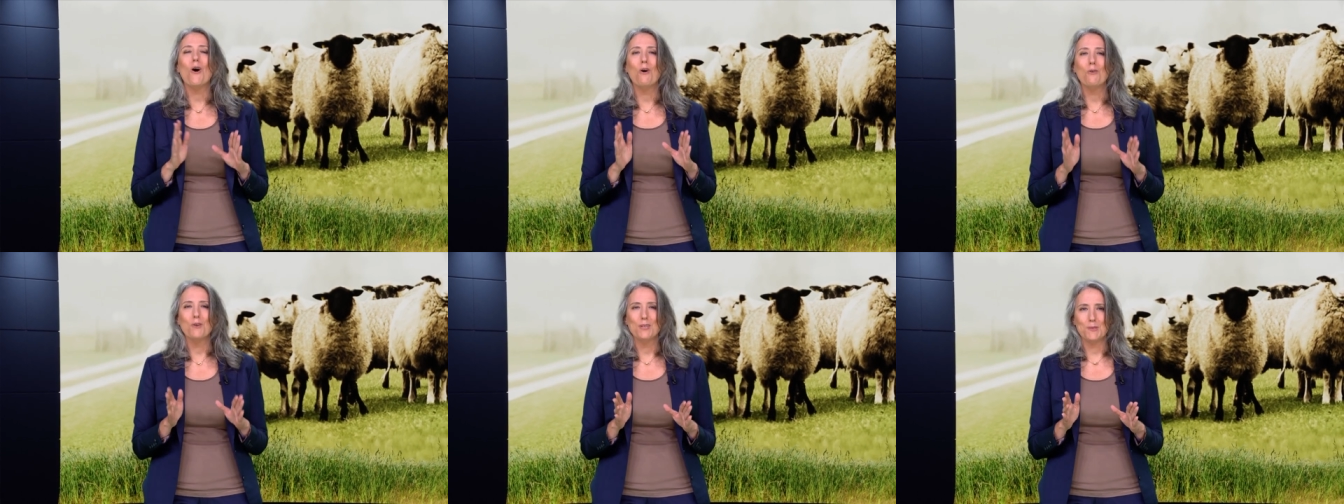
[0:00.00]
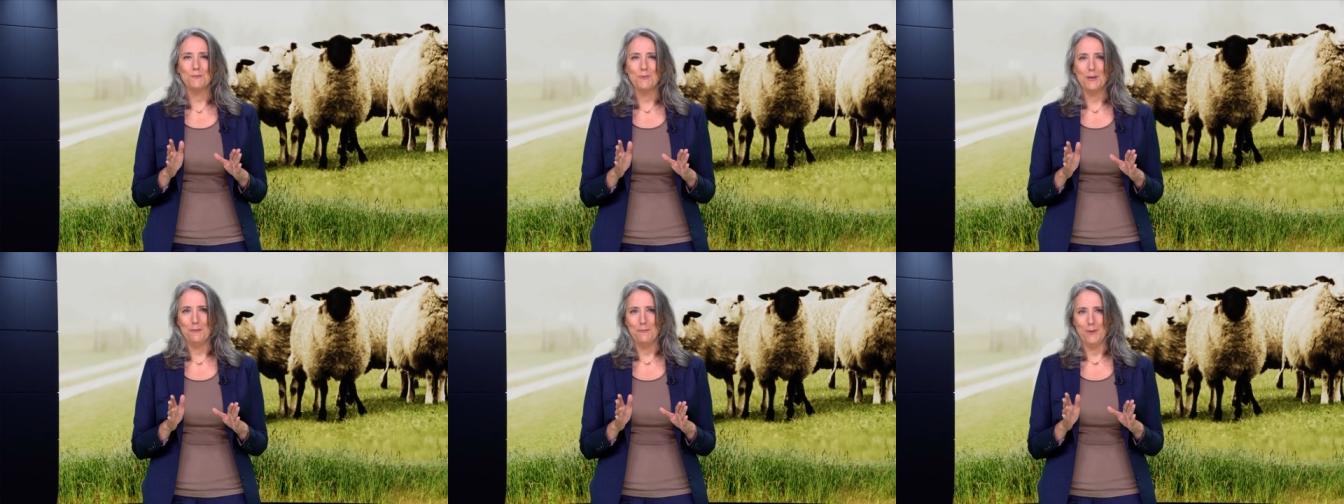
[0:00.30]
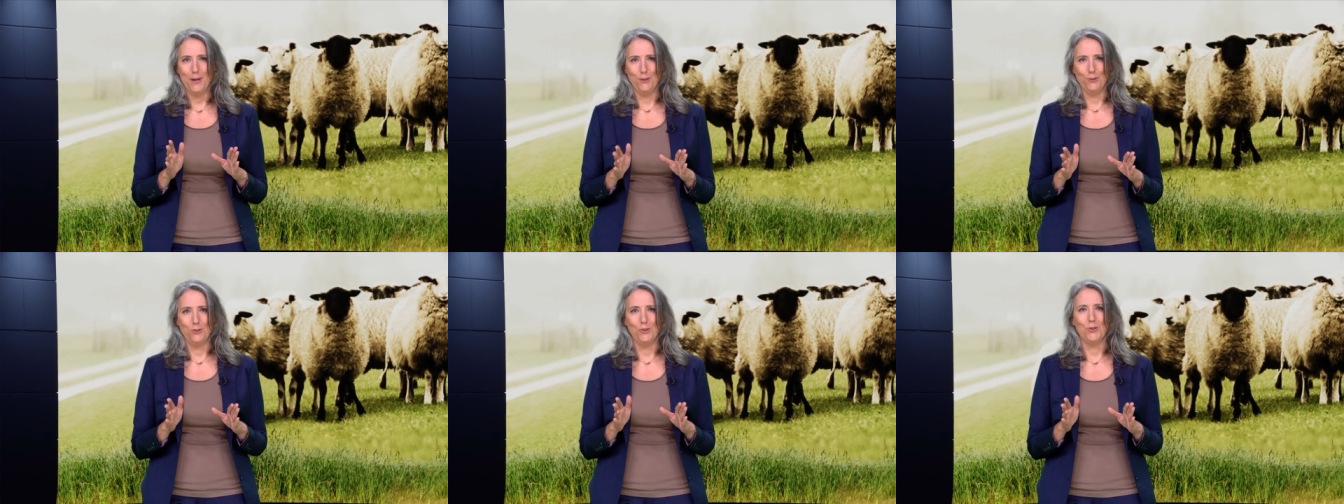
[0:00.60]
always be a
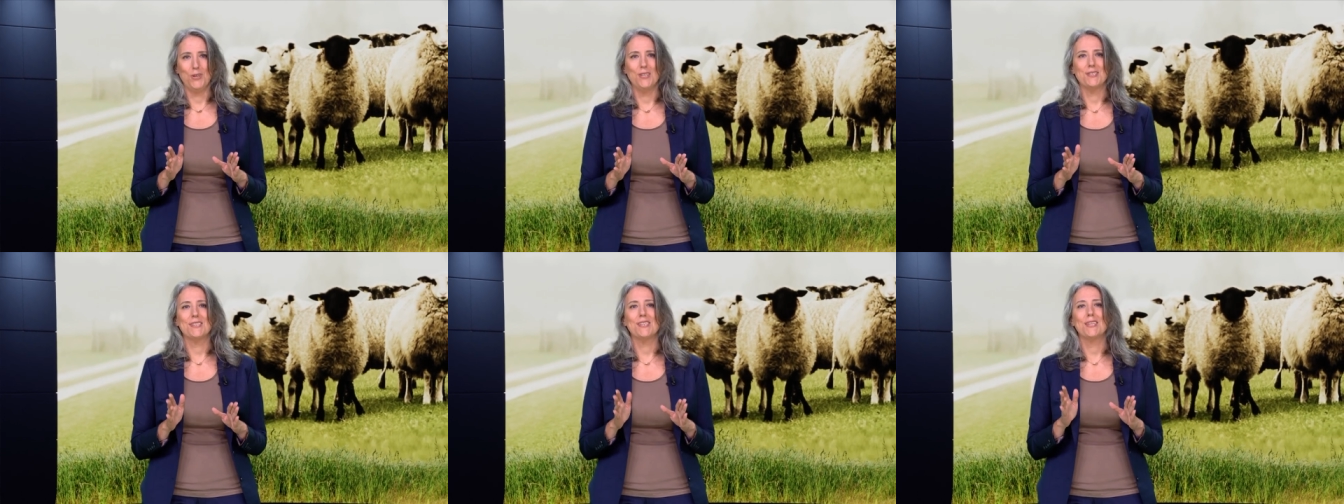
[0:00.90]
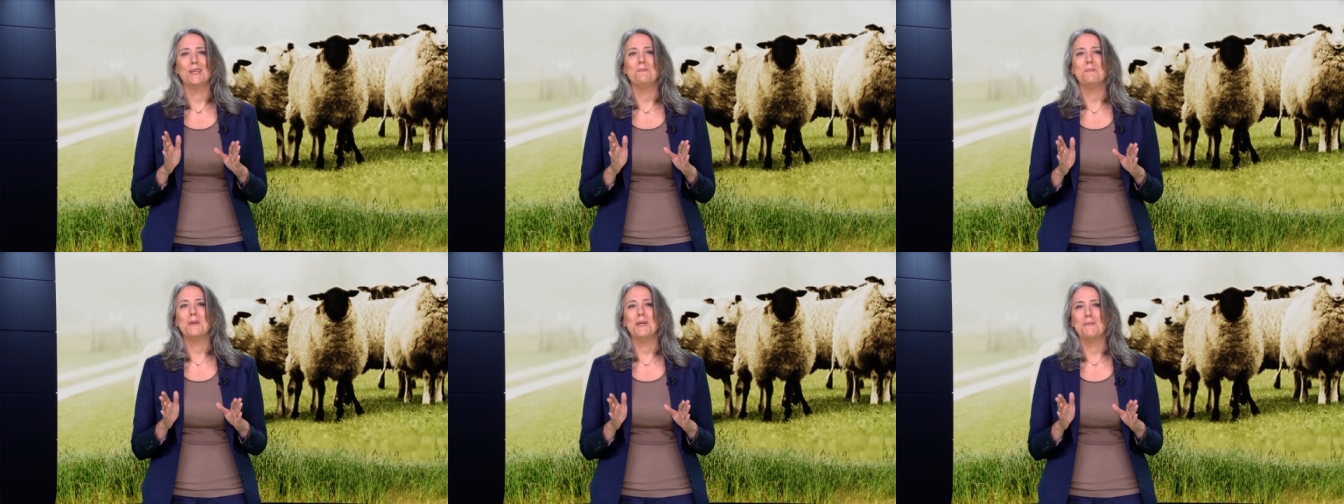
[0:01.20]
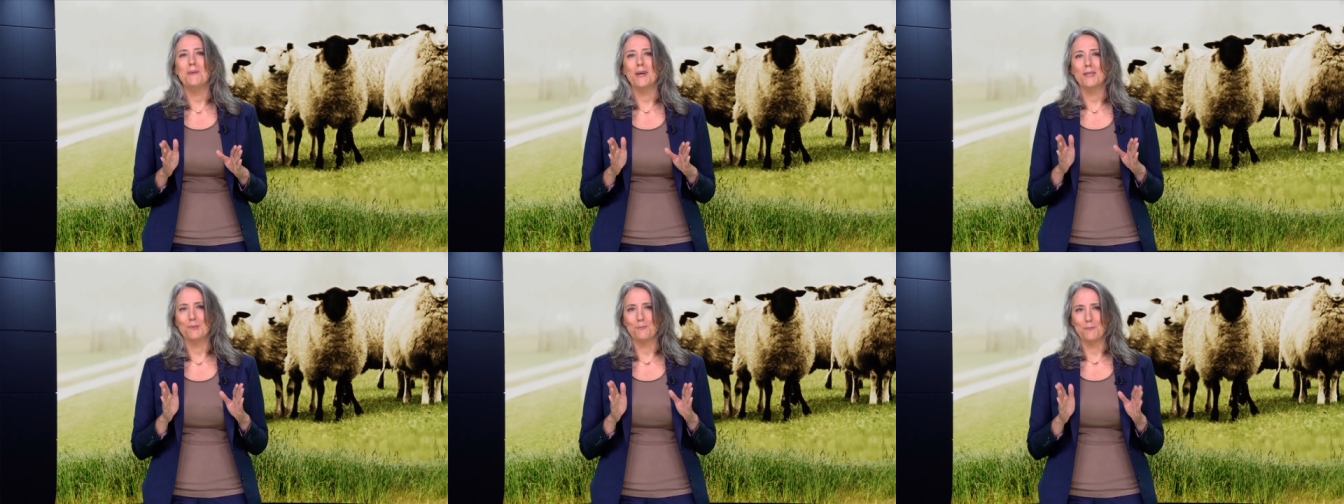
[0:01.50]
better choice than a
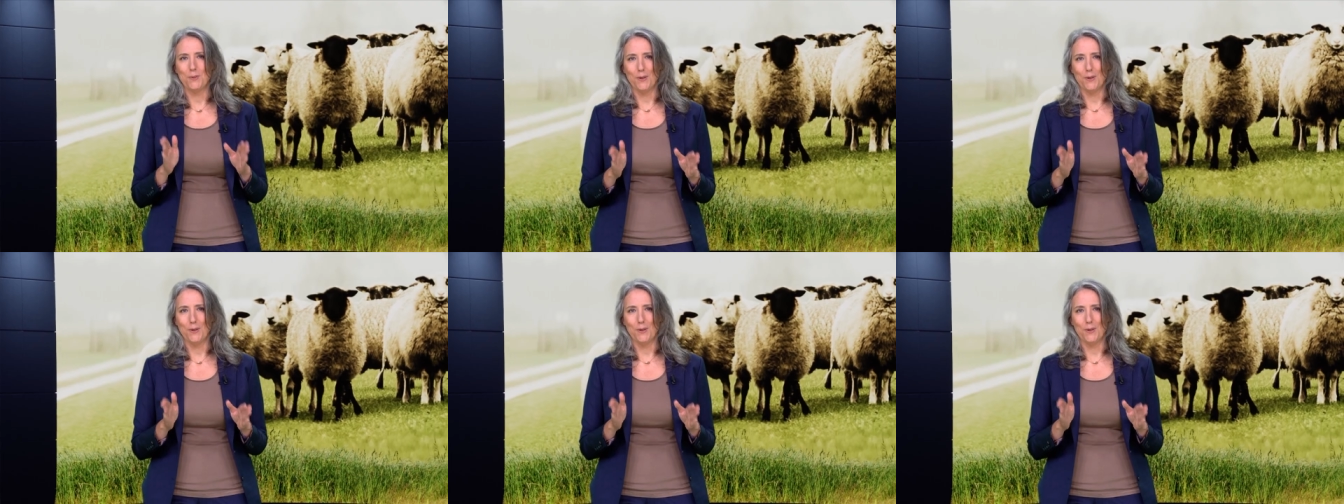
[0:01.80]
pea-based